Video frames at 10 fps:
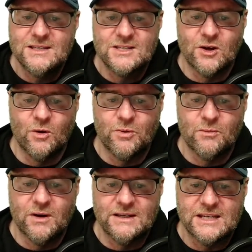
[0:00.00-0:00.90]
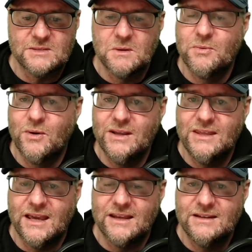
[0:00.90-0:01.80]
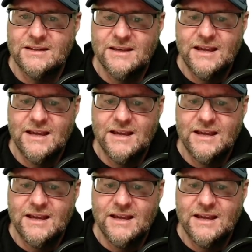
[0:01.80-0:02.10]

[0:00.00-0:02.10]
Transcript: so I'll put my decimal point at the end,